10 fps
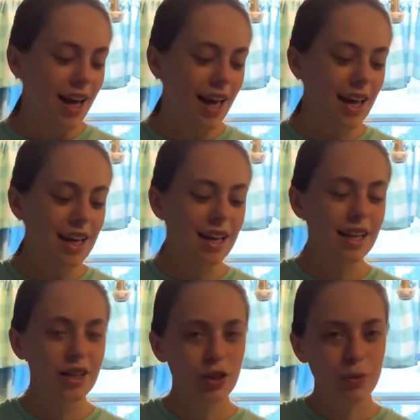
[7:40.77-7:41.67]

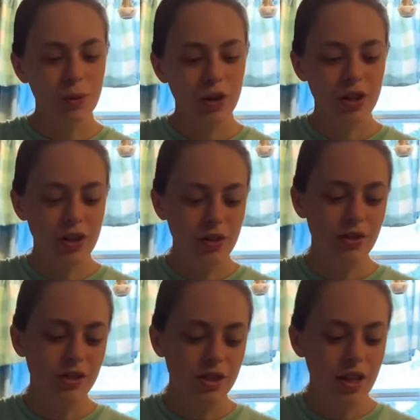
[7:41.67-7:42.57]
and you want to
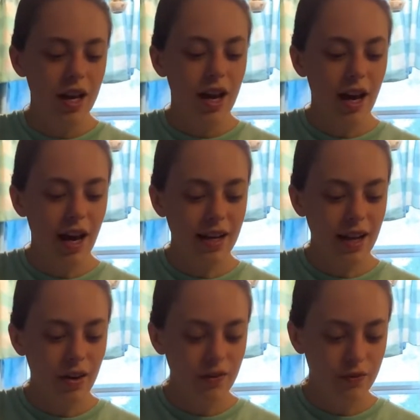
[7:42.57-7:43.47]
use a
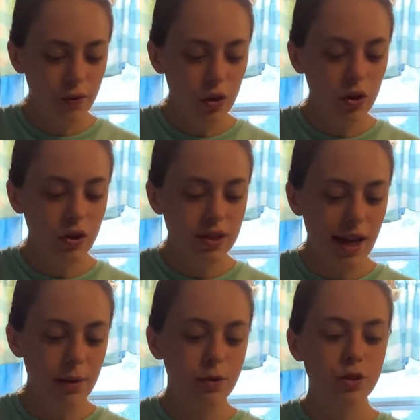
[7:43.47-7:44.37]
full
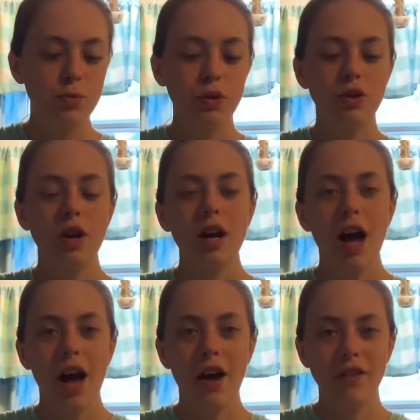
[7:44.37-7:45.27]
tablespoon
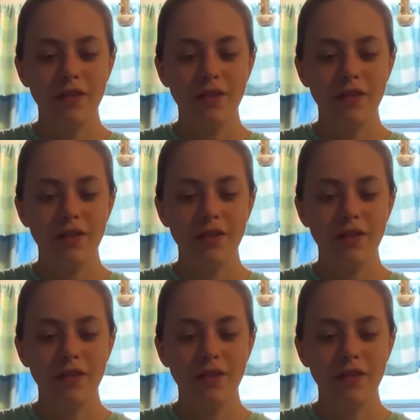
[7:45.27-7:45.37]
of